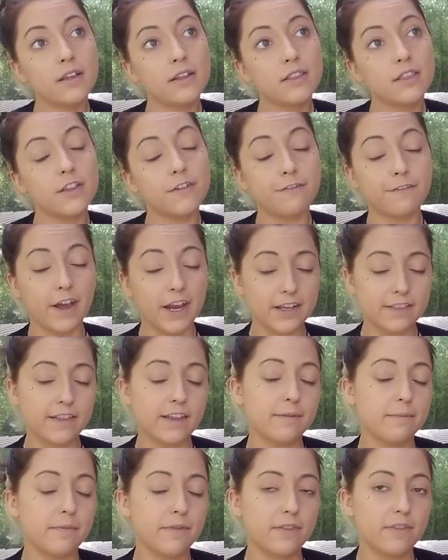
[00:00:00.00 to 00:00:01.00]
The fact
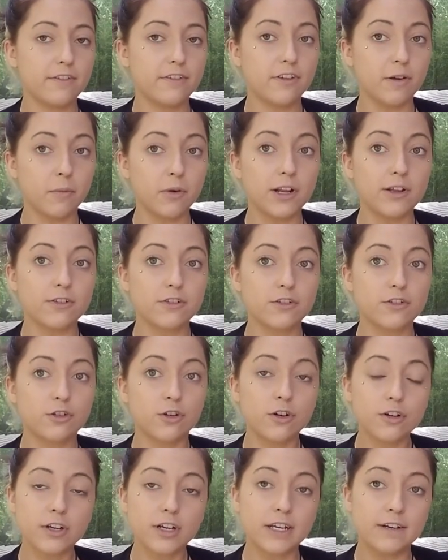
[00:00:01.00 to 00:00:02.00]
that someone else
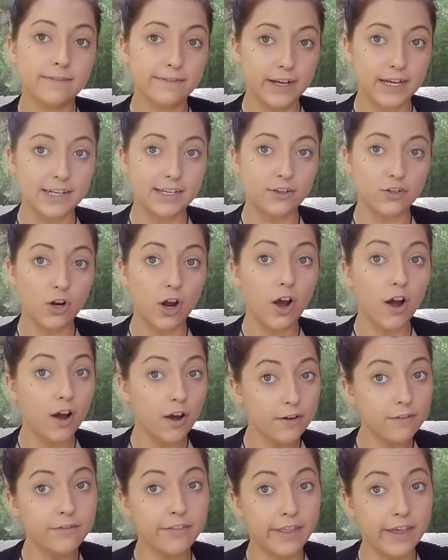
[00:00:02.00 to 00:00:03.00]
took advantage
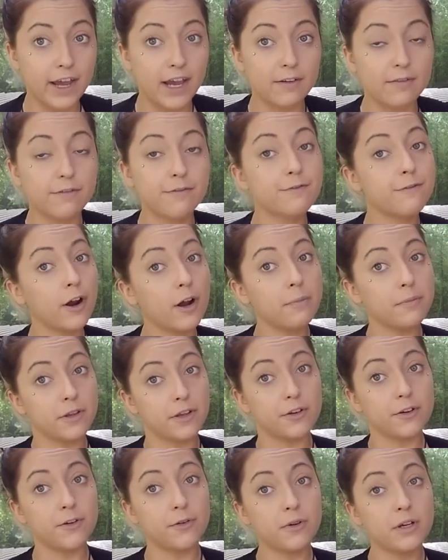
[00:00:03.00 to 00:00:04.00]
of that from
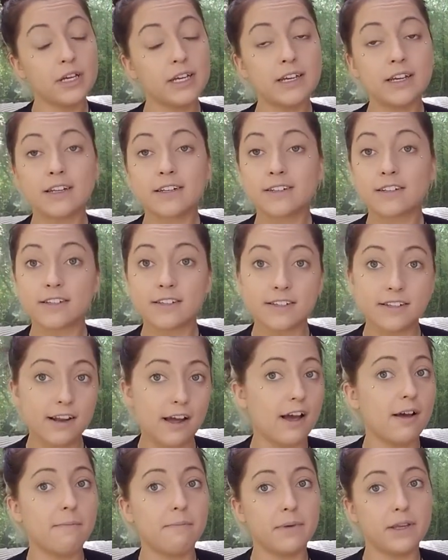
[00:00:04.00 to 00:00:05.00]
you does
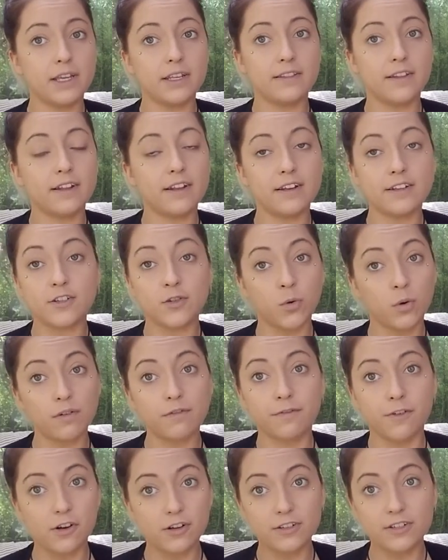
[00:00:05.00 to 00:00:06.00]
not mean that it's your
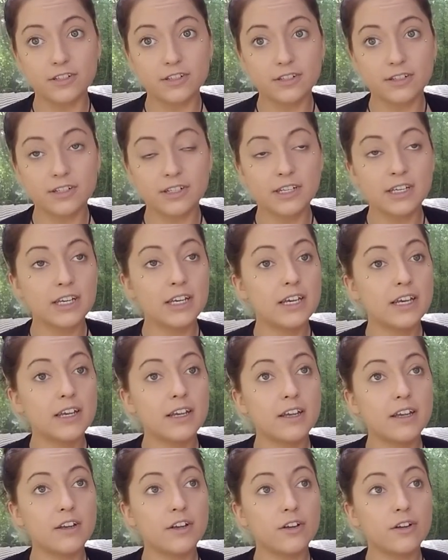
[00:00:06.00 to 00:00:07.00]
fault.
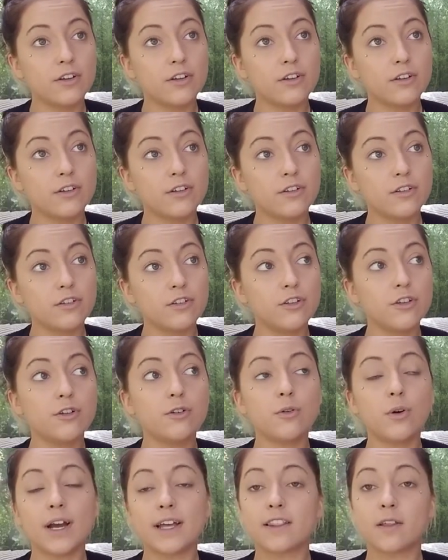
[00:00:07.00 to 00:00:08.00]

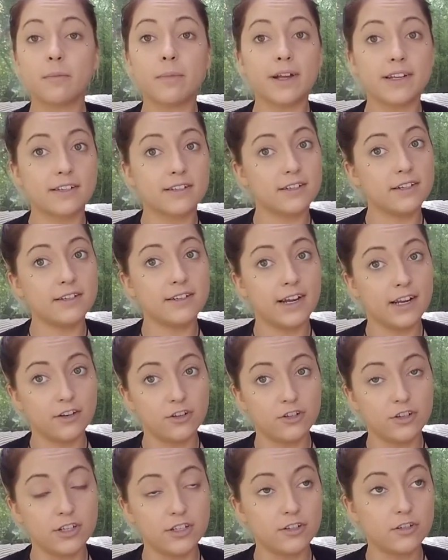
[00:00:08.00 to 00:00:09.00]
You had the best
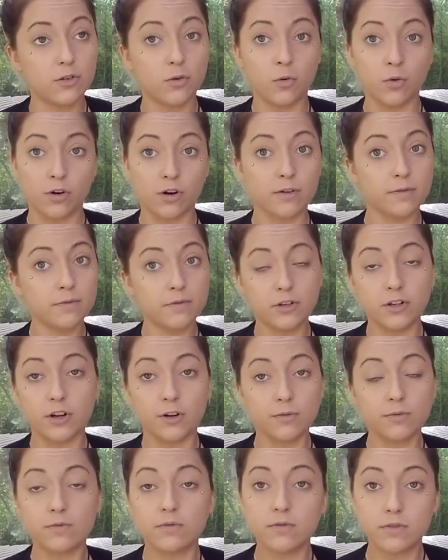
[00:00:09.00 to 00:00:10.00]
intentions, or,
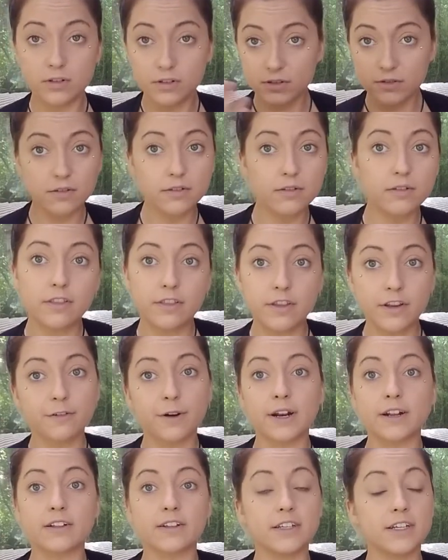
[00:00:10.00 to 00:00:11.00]

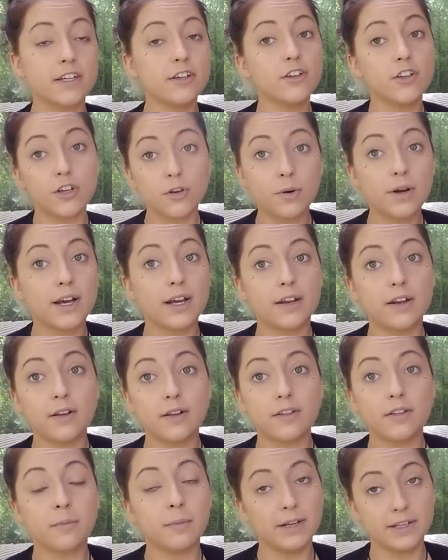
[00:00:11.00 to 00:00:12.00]
theoretically, you
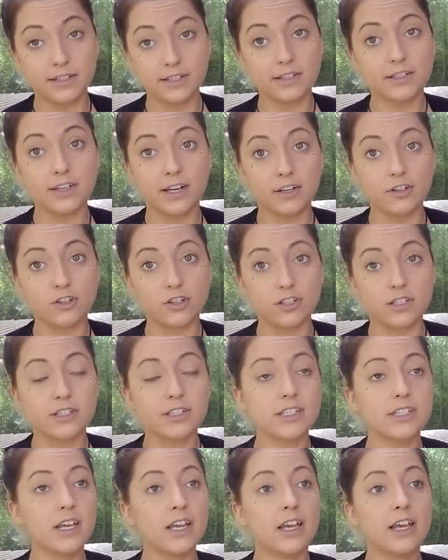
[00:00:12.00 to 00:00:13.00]
had the best
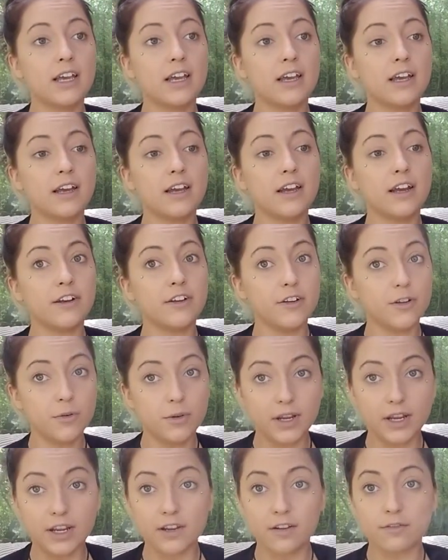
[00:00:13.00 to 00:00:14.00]
intentions, and you
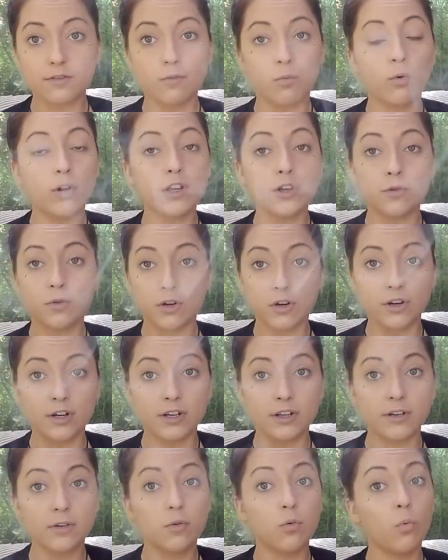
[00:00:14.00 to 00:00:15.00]
gave what you
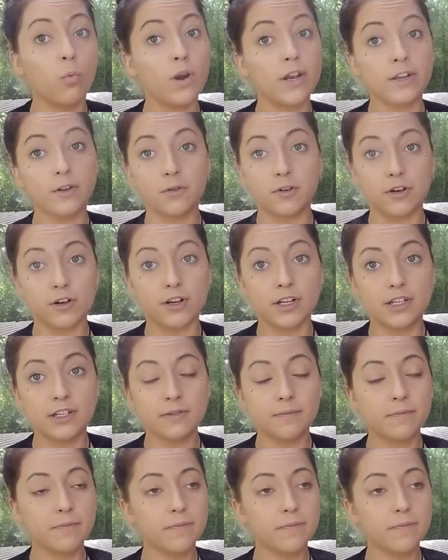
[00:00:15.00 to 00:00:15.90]
could when you could.